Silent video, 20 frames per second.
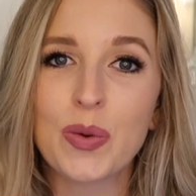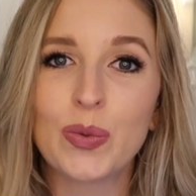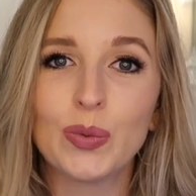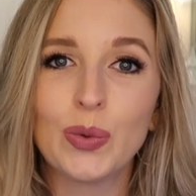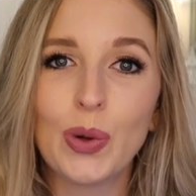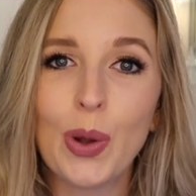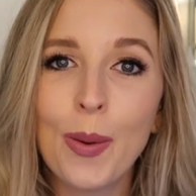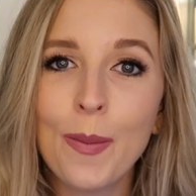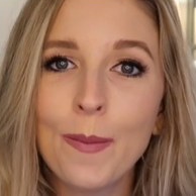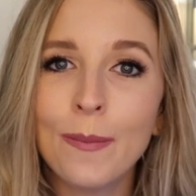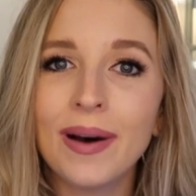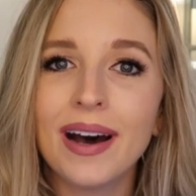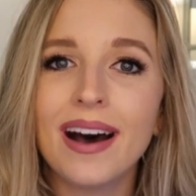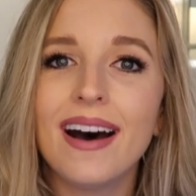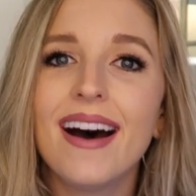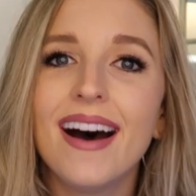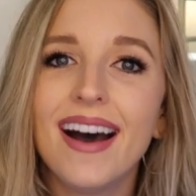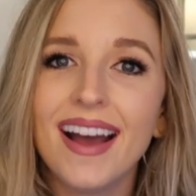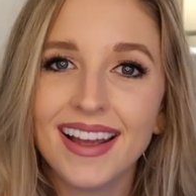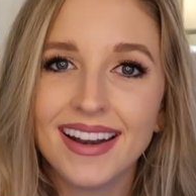
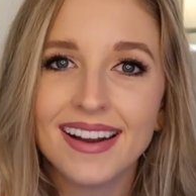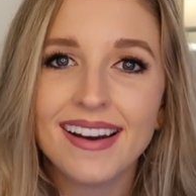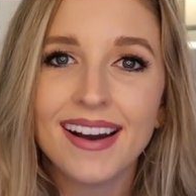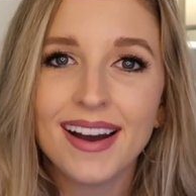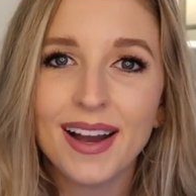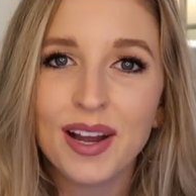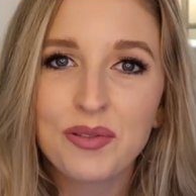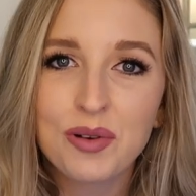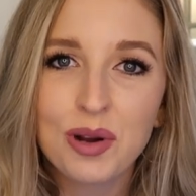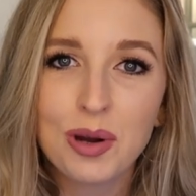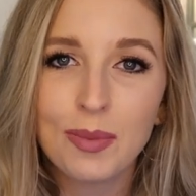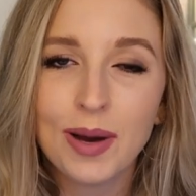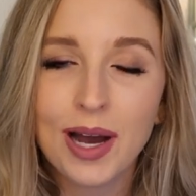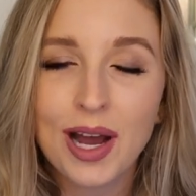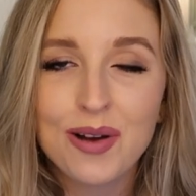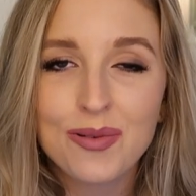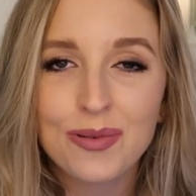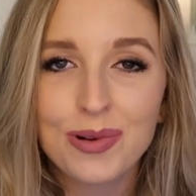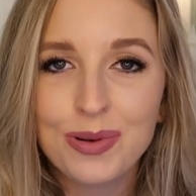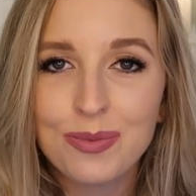Roomba, an
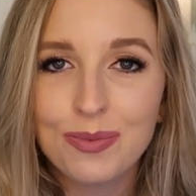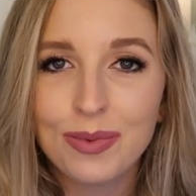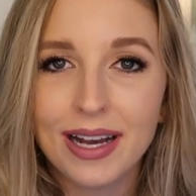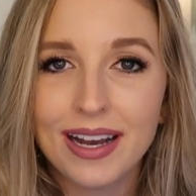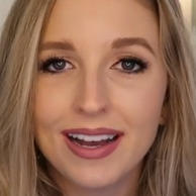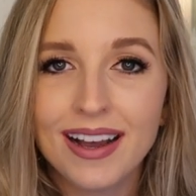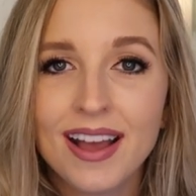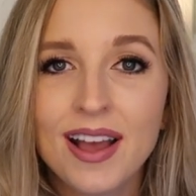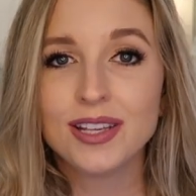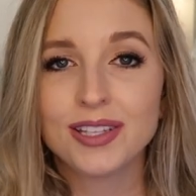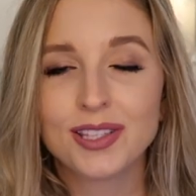iRobot Roomba.